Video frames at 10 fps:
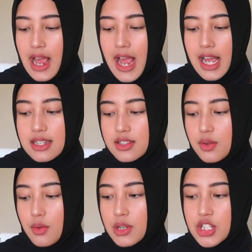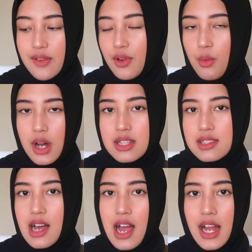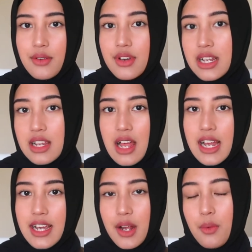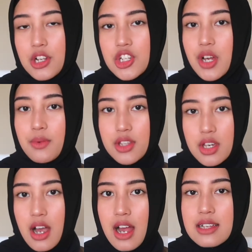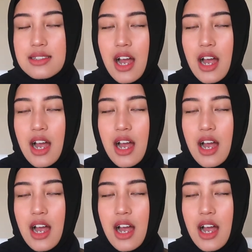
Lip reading: and whichever ones I really like and I want to share with you guys,